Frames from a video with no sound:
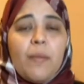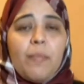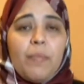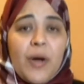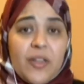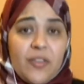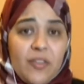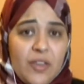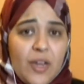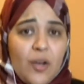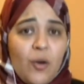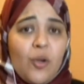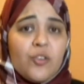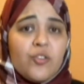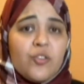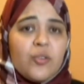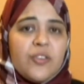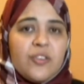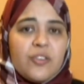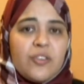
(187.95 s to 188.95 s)
but they
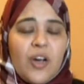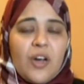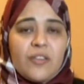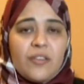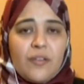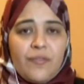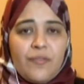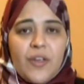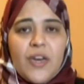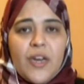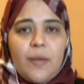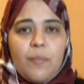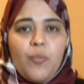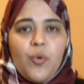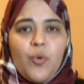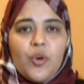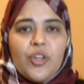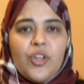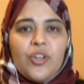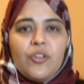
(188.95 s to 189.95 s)
also discussed a very
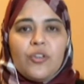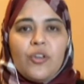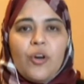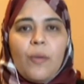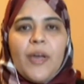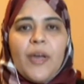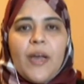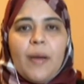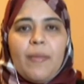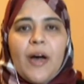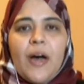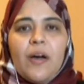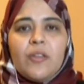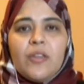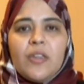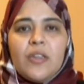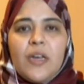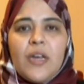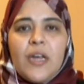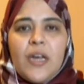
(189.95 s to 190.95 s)
important topic
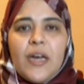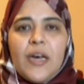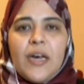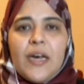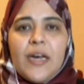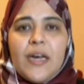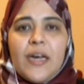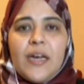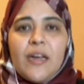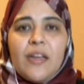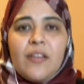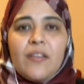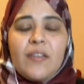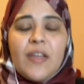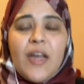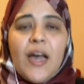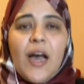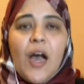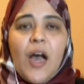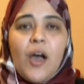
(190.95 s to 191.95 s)
about
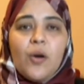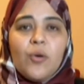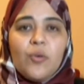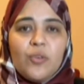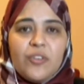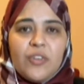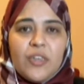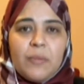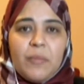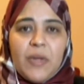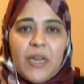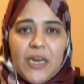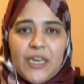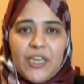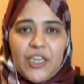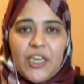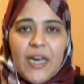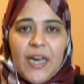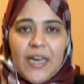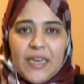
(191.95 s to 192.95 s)
the Houthi
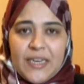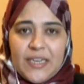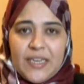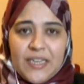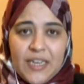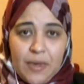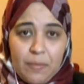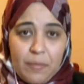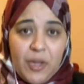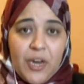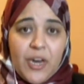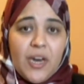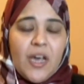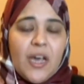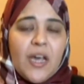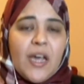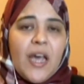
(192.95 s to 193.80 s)
militia in Yemen.